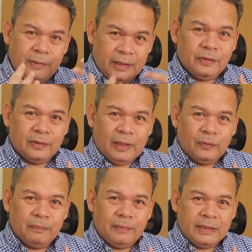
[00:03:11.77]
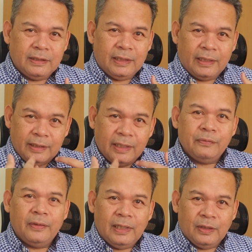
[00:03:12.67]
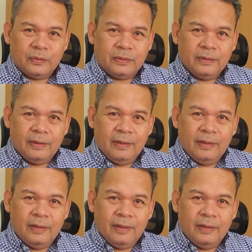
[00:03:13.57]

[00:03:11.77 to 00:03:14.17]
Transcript: based on our mindset and values,